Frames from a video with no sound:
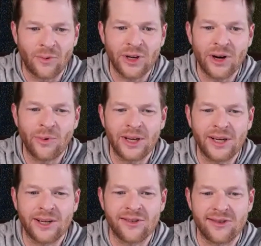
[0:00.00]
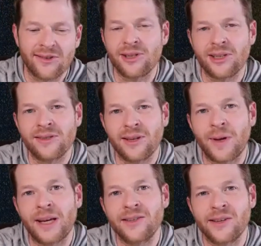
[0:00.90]
We are working on a solution
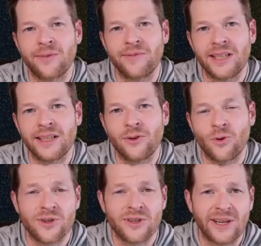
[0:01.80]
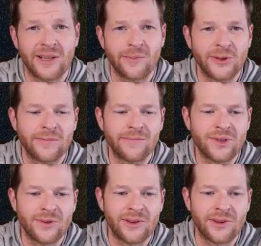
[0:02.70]
to make some of the course available
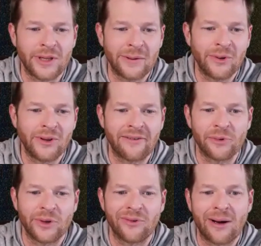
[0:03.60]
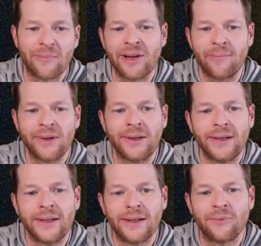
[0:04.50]
to other people after we wrap it up.
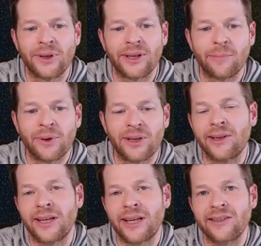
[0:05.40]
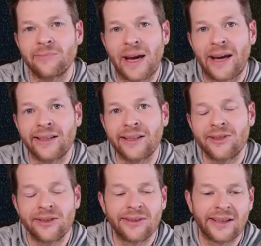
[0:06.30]
We're going to put it in a nice
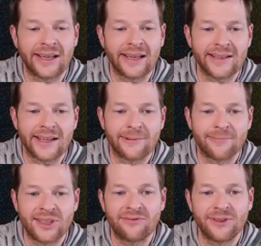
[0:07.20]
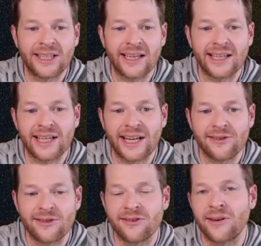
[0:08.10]
package and see if we can't get it
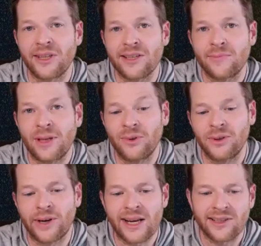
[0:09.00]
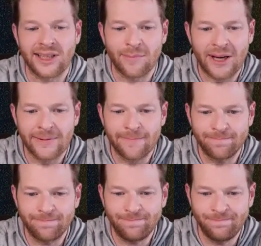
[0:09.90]
out to some of these people who are asking about it.